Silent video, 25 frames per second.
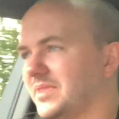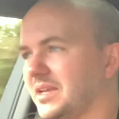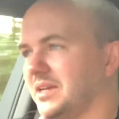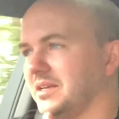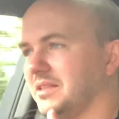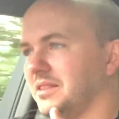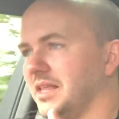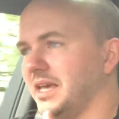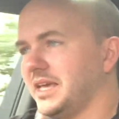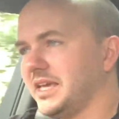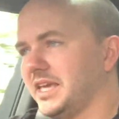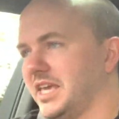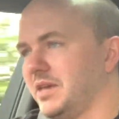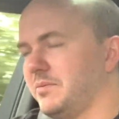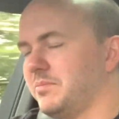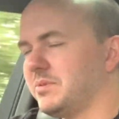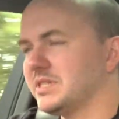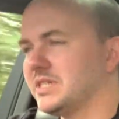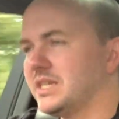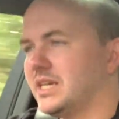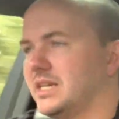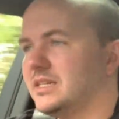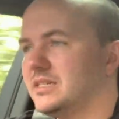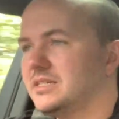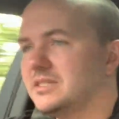lane keep
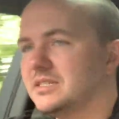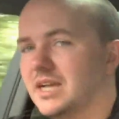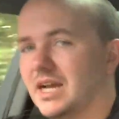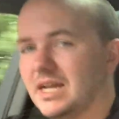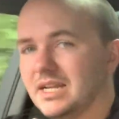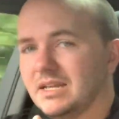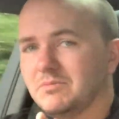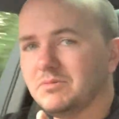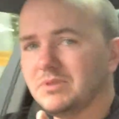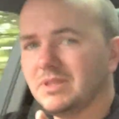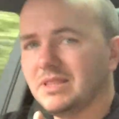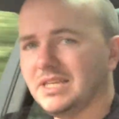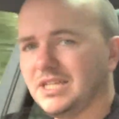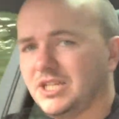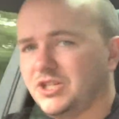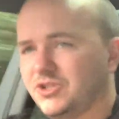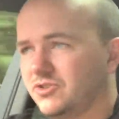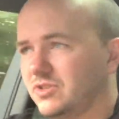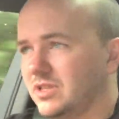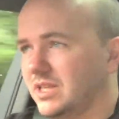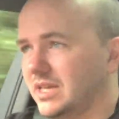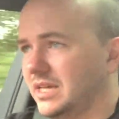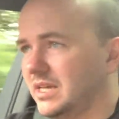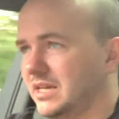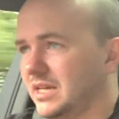assist, and
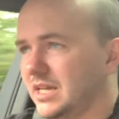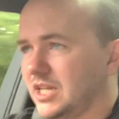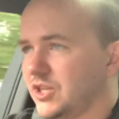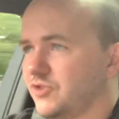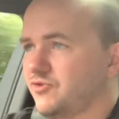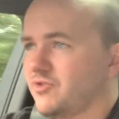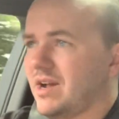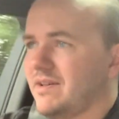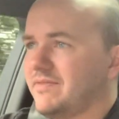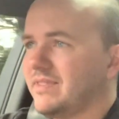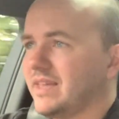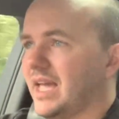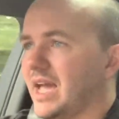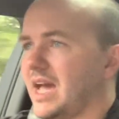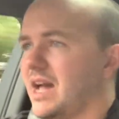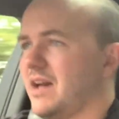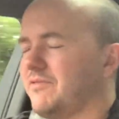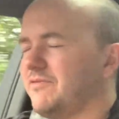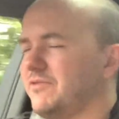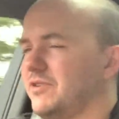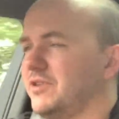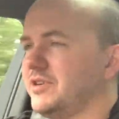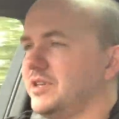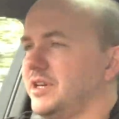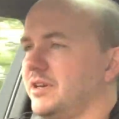it'd drive the car
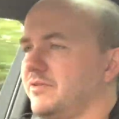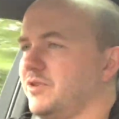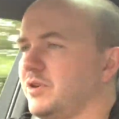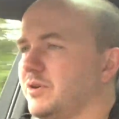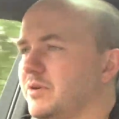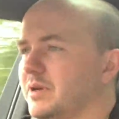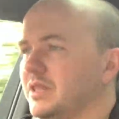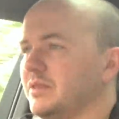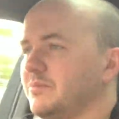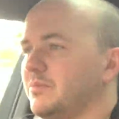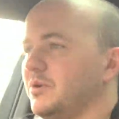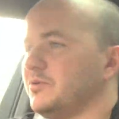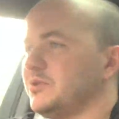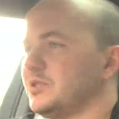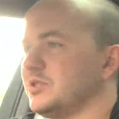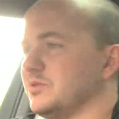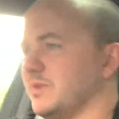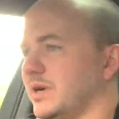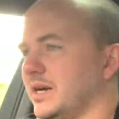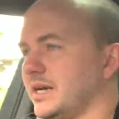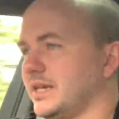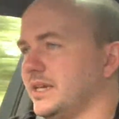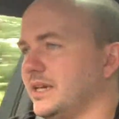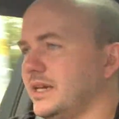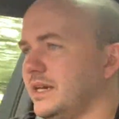for you. If you go on the
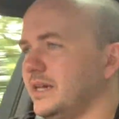motorway,